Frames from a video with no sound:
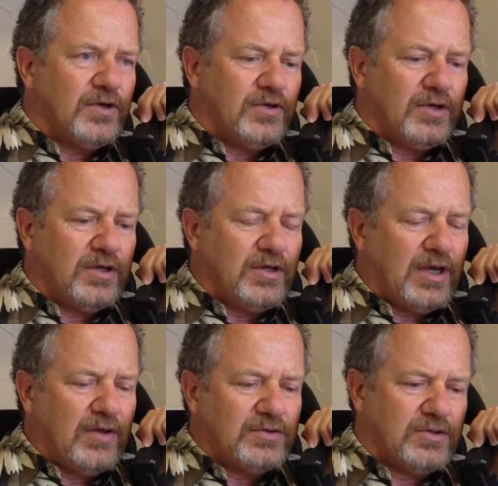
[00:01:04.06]
for you looking at the
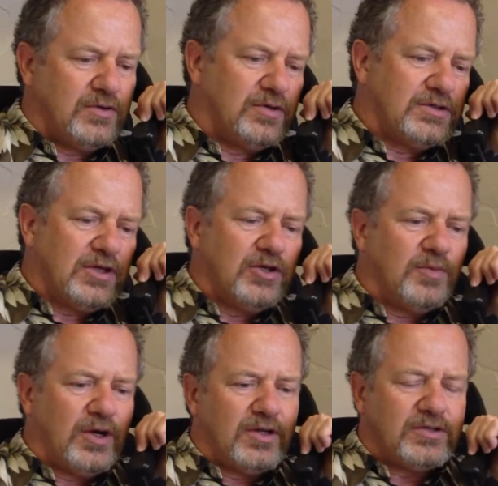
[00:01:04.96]
house, though. It looks like you
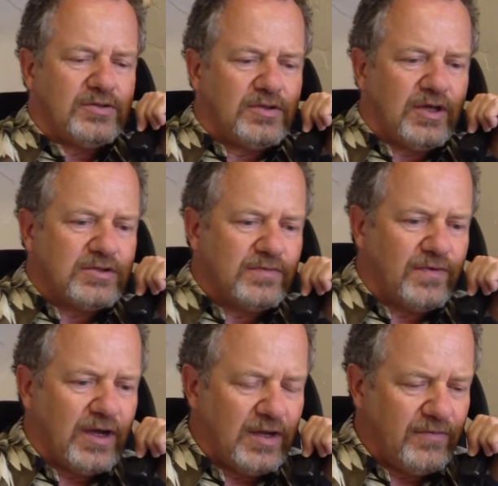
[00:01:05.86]
bought it in
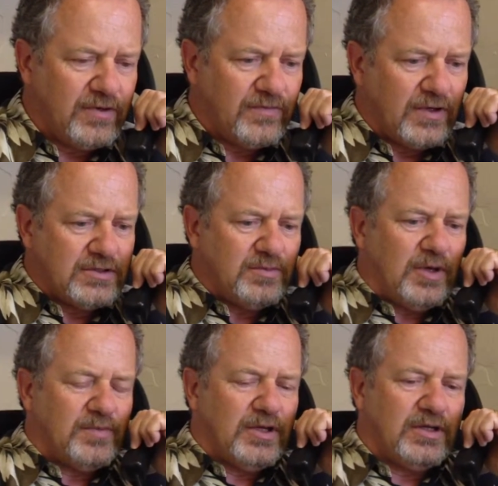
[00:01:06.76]
2005, and you've done some
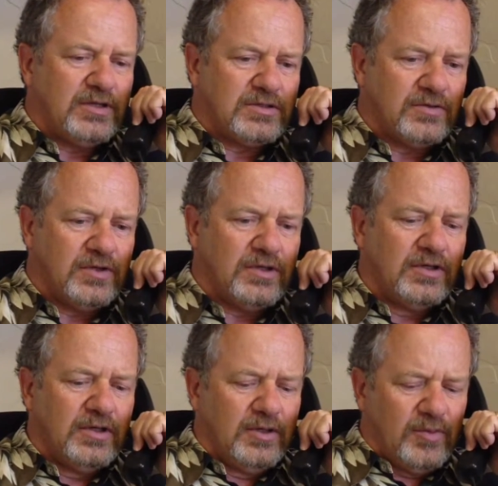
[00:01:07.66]
updating to it,
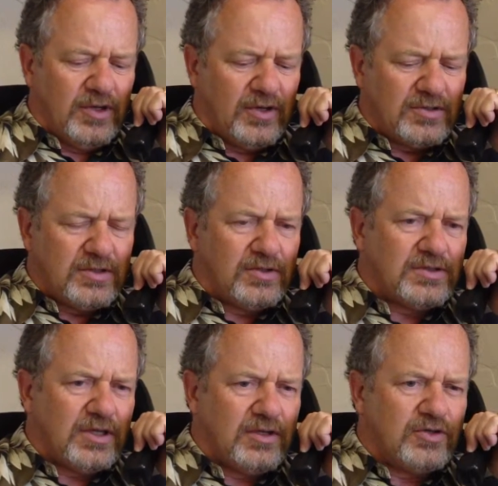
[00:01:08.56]
but it also
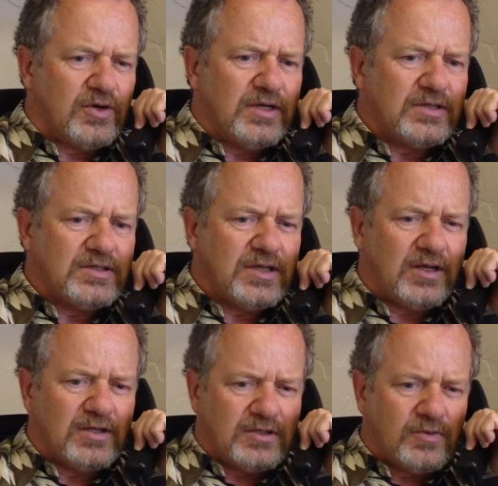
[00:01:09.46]
looks like you tried to
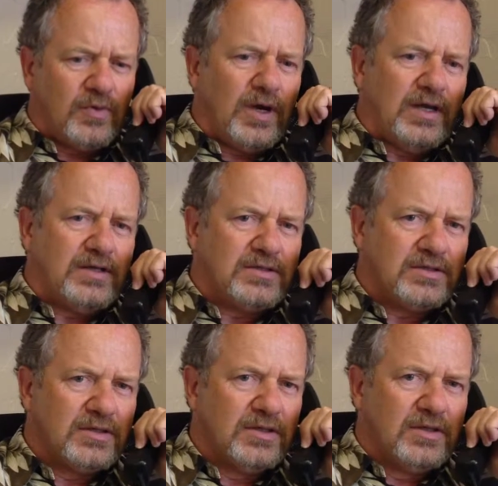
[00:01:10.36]
sell it
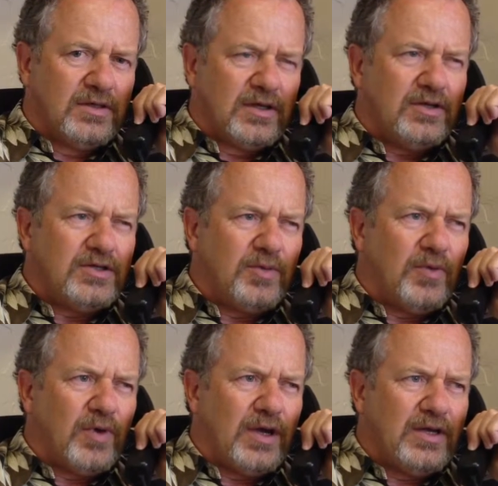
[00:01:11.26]
twice. Can you tell me
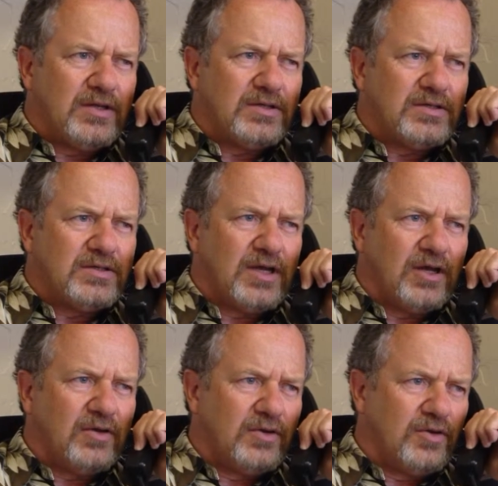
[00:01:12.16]
why it didn't
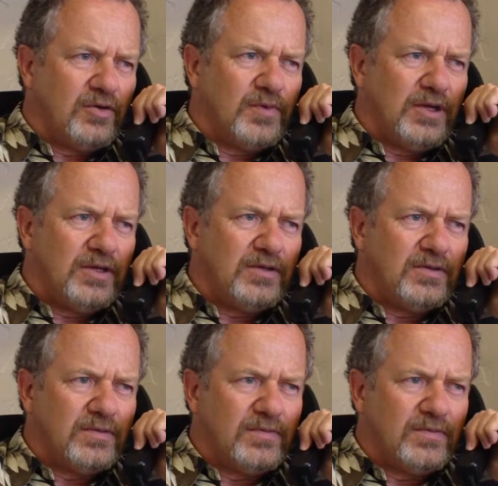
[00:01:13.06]
sell, in your opinion?